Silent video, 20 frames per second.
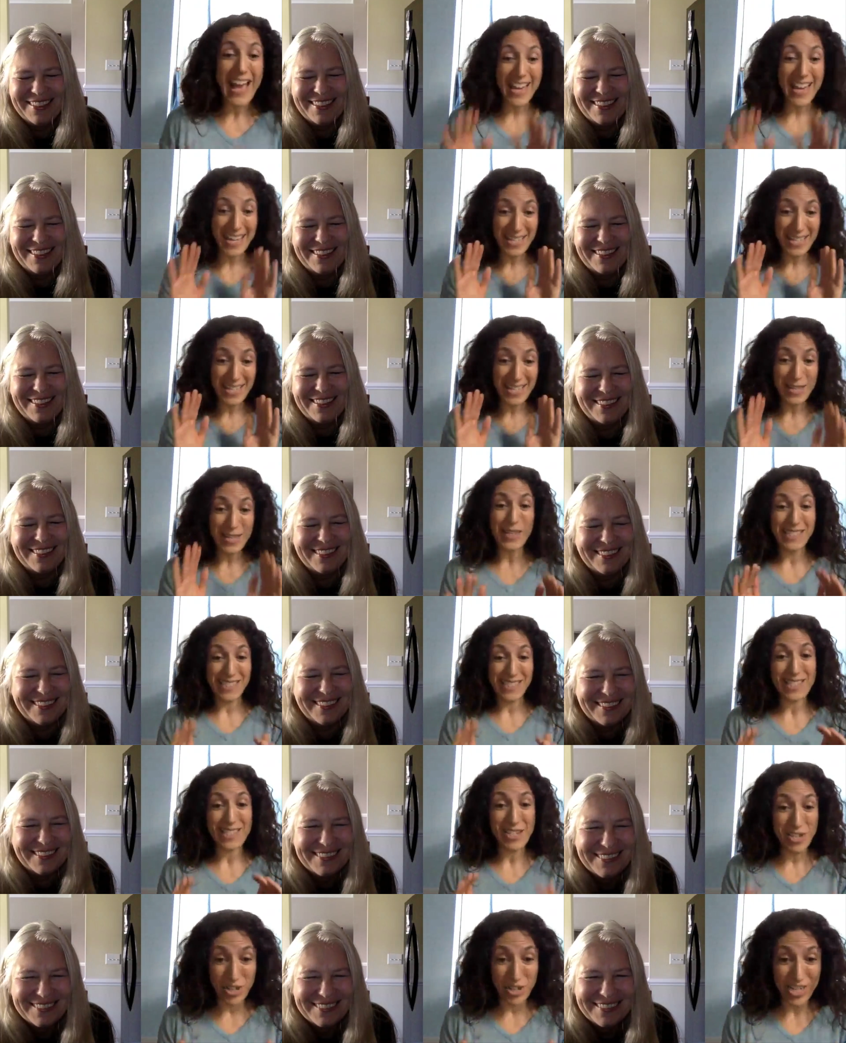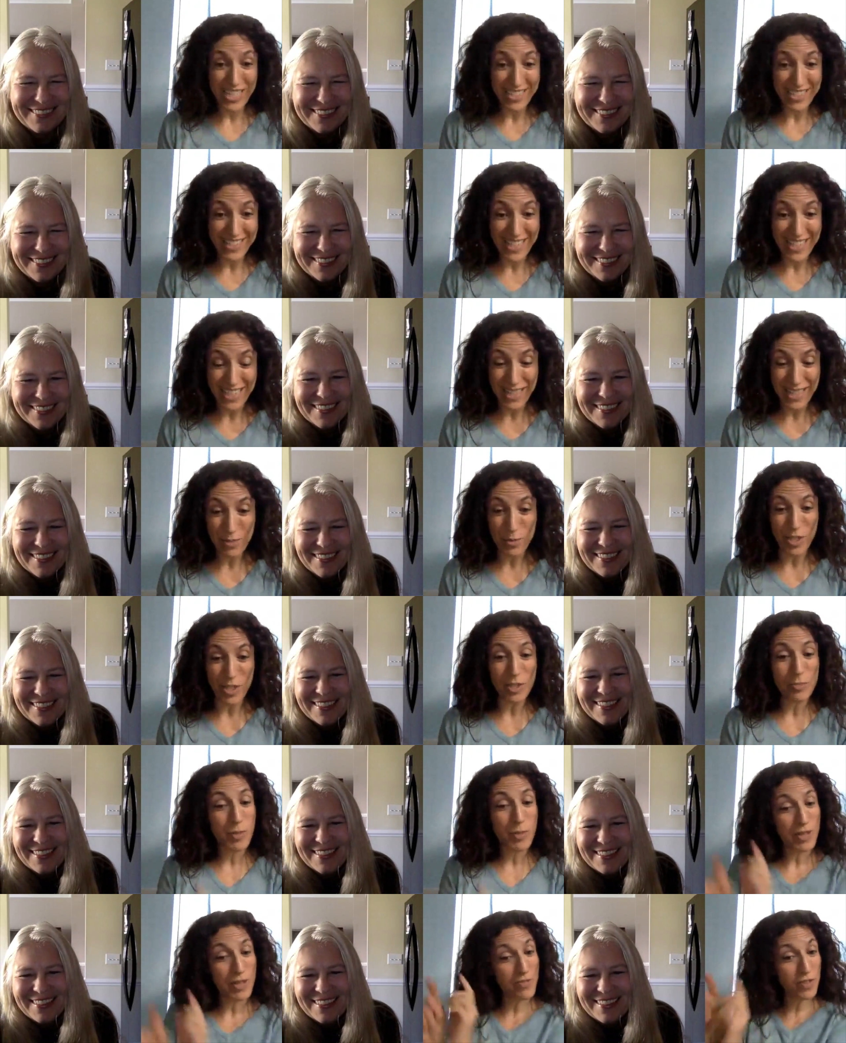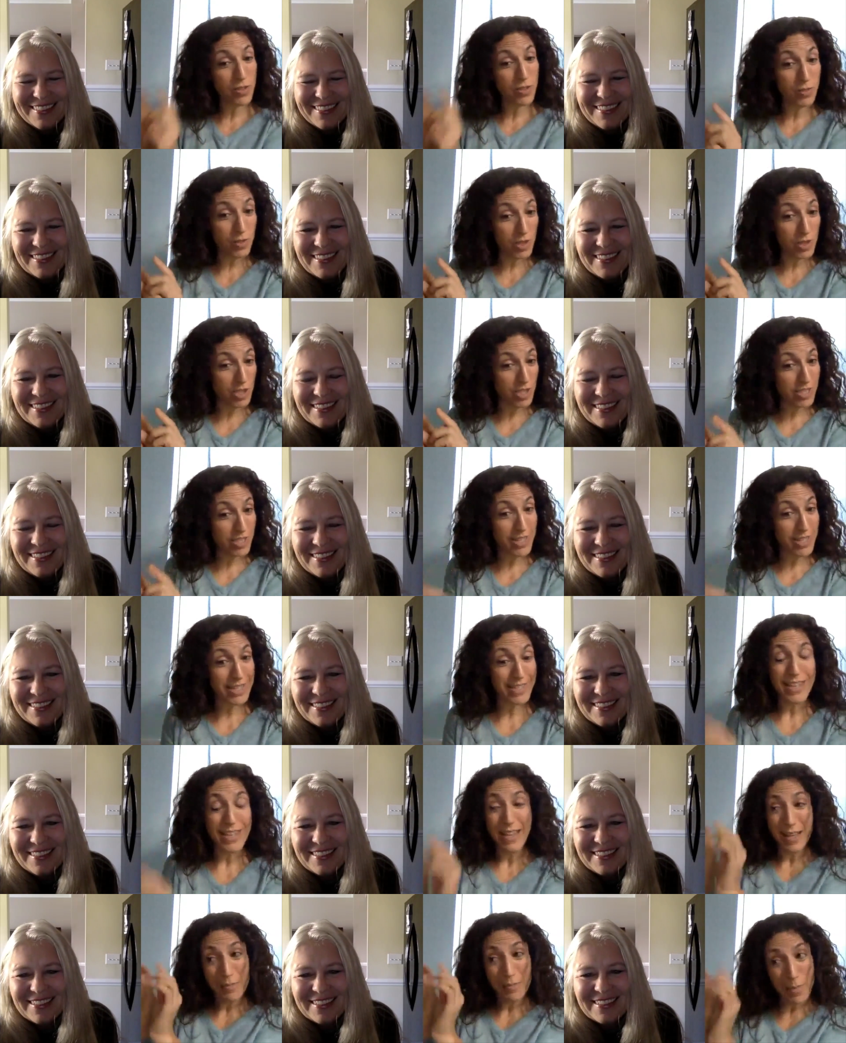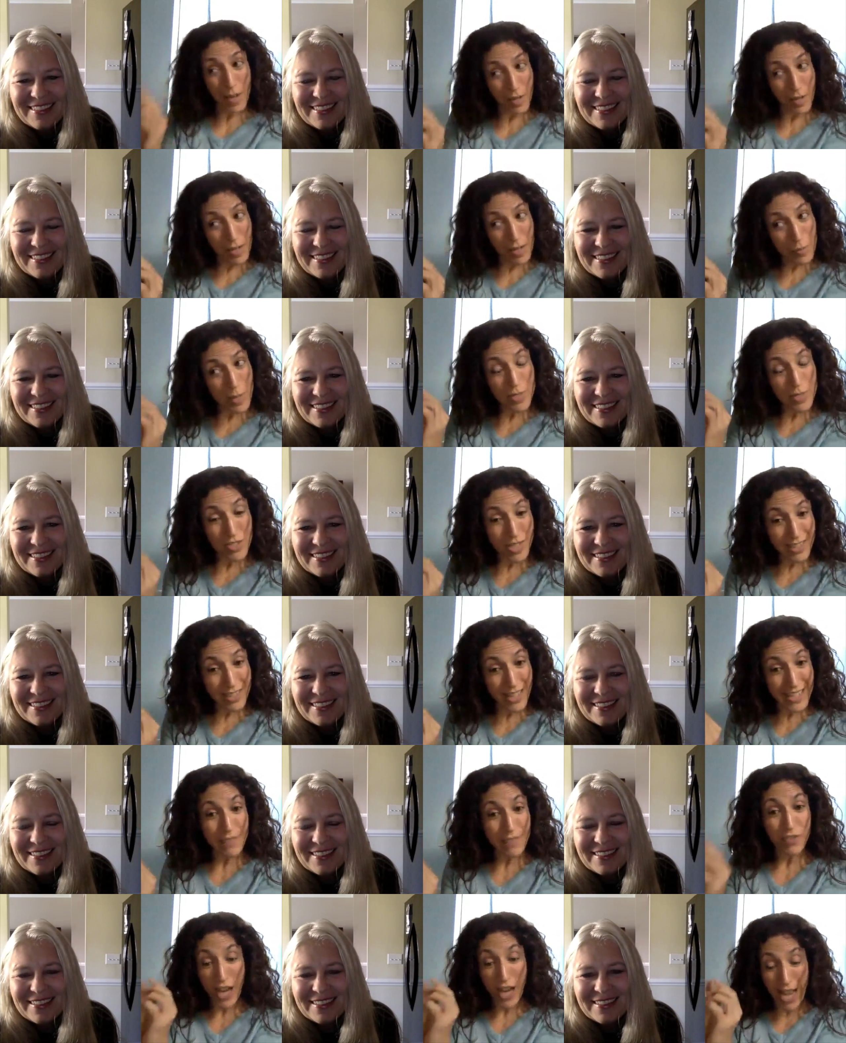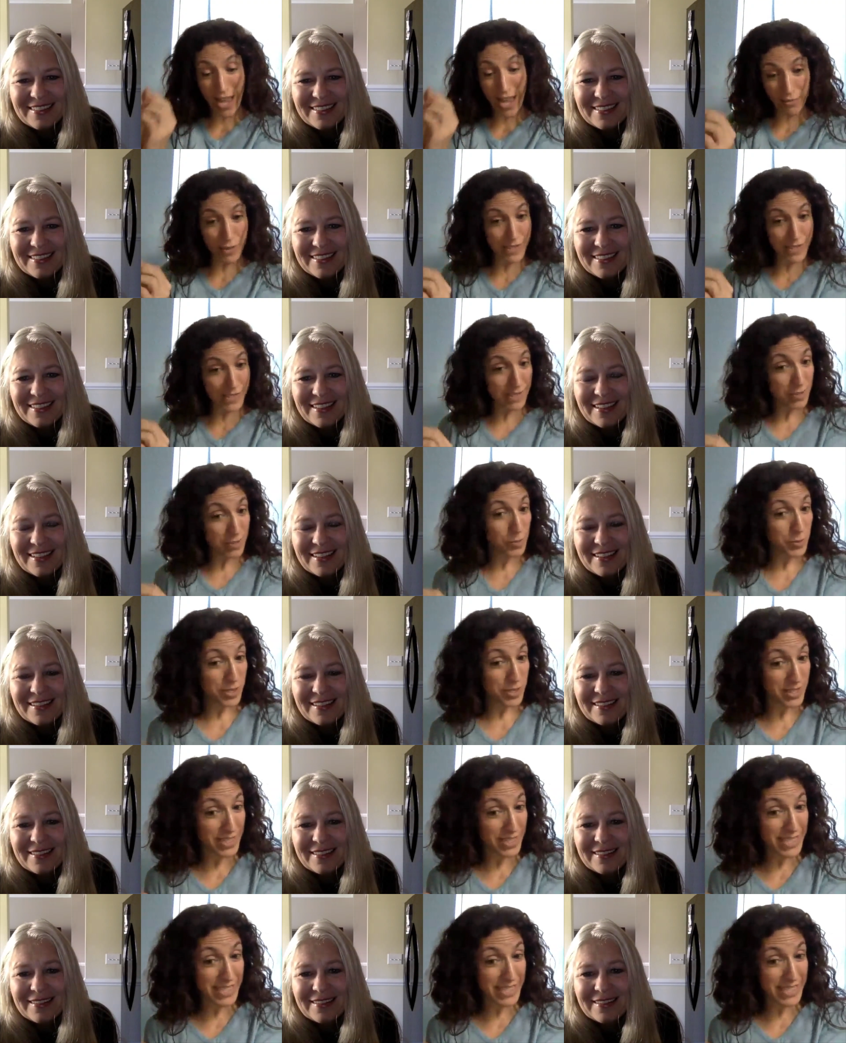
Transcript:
Speaker 1: And it's the nerdiest thing in the world, but if you look on Merriam Webster online, for every single word in the